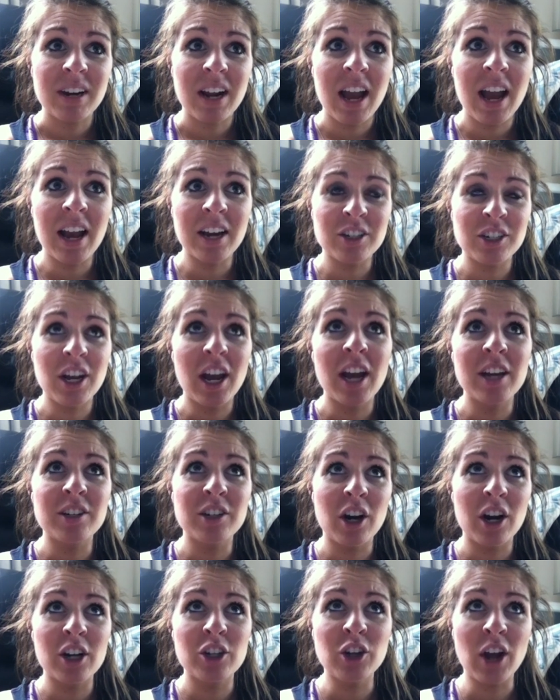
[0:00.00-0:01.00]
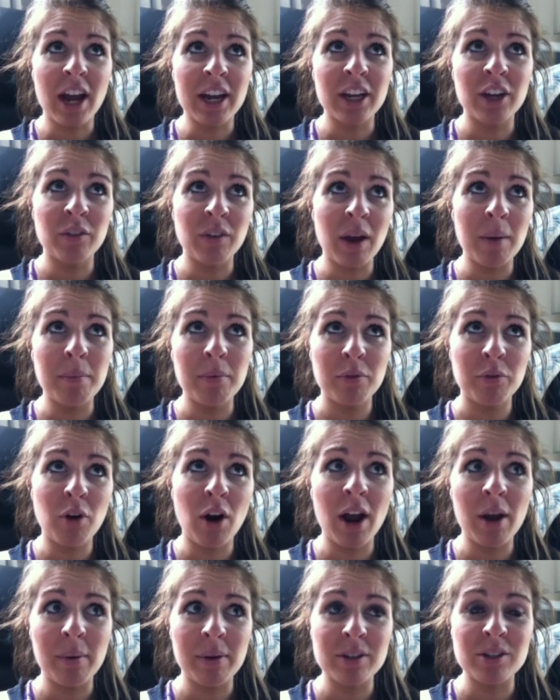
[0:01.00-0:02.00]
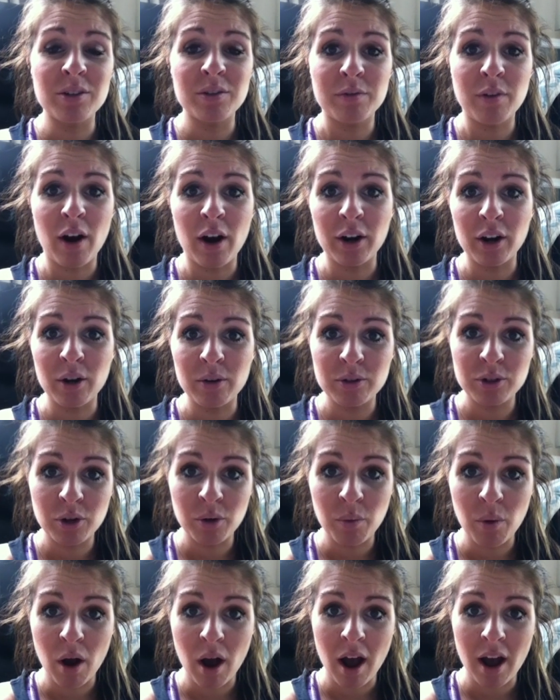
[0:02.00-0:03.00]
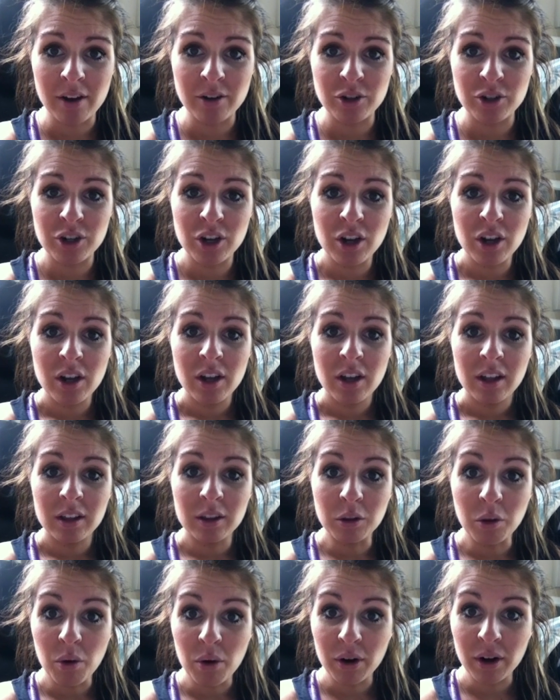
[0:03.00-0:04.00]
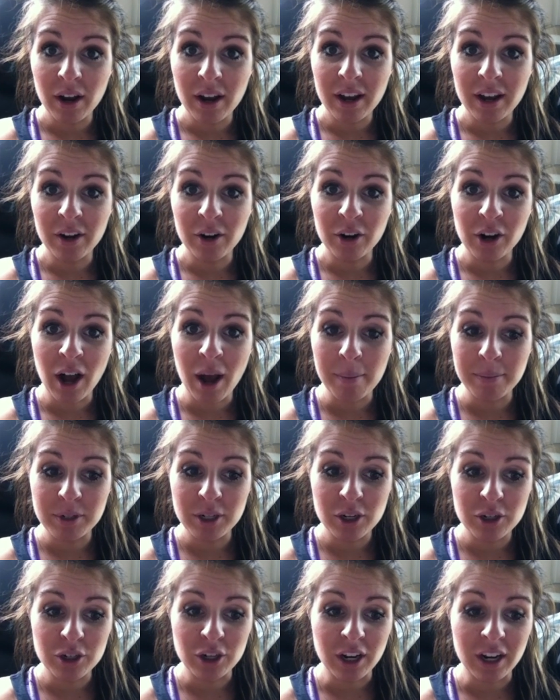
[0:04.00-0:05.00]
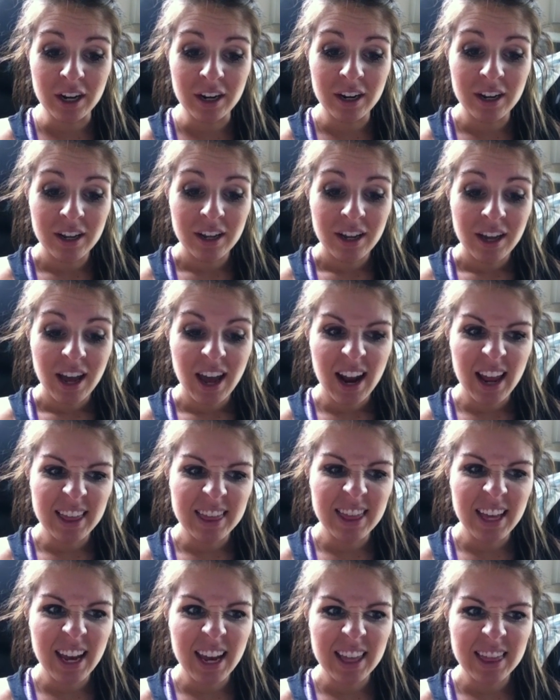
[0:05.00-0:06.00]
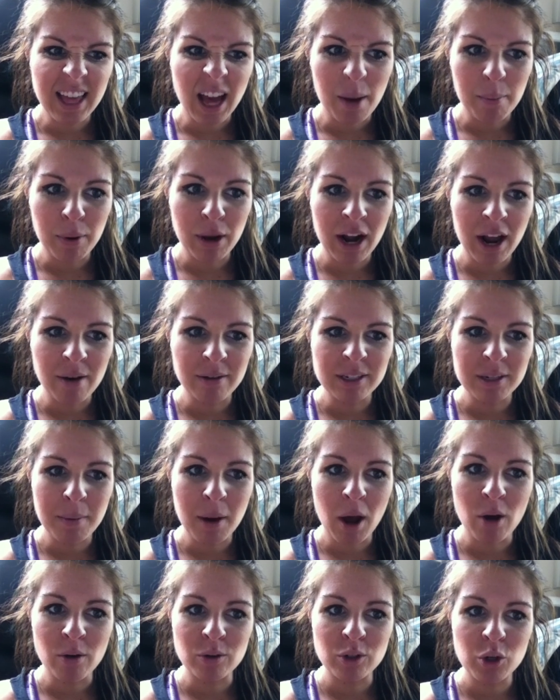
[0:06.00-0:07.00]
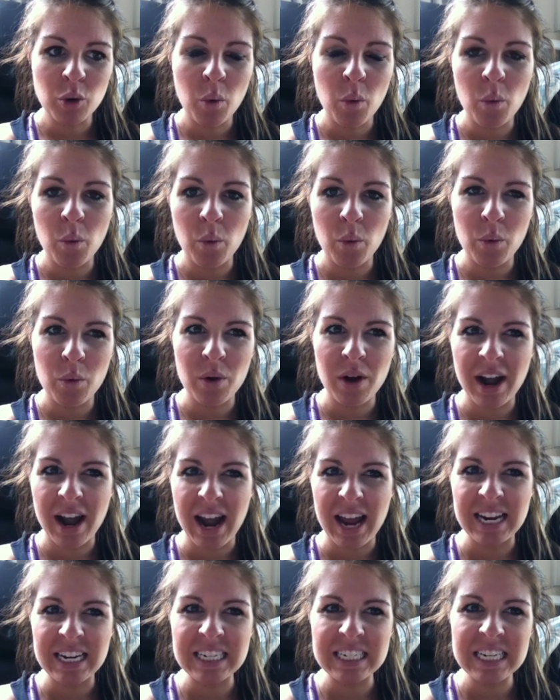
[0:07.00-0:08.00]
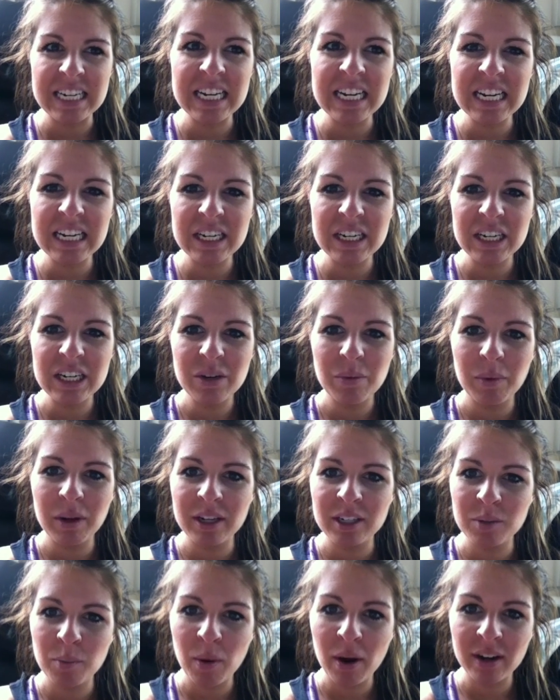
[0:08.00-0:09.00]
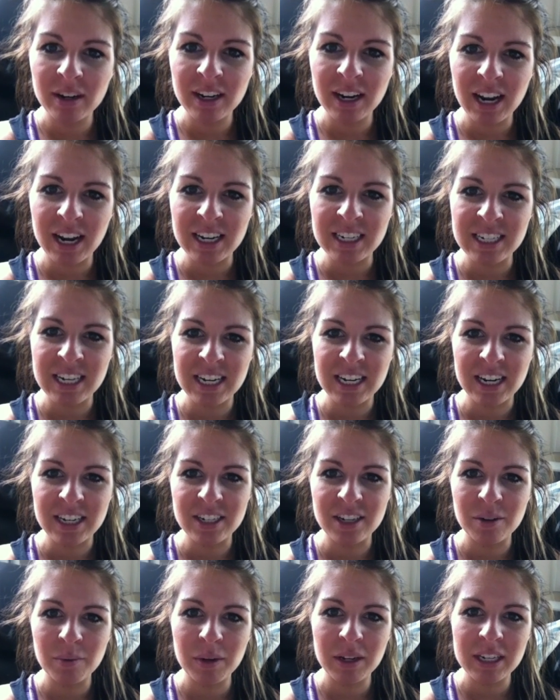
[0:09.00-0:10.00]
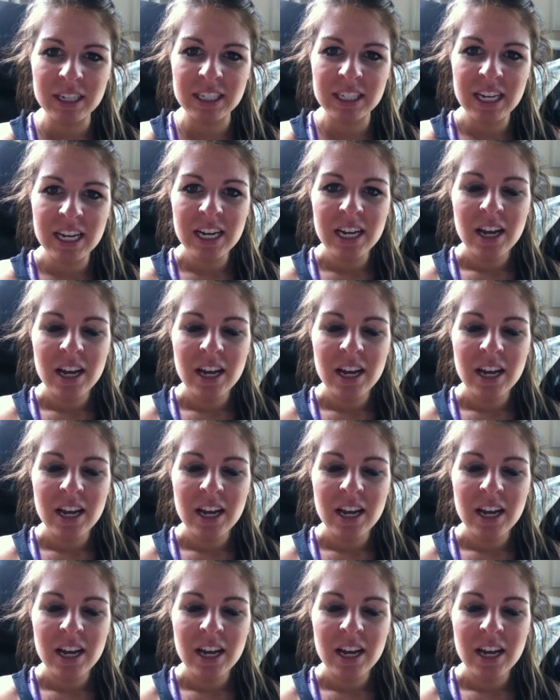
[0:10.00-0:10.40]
Actually, I started tracking right before I went to Fargo to watch Laura in her competition. And I think at that point I was about 19 weeks pregnant, 18, 19 weeks.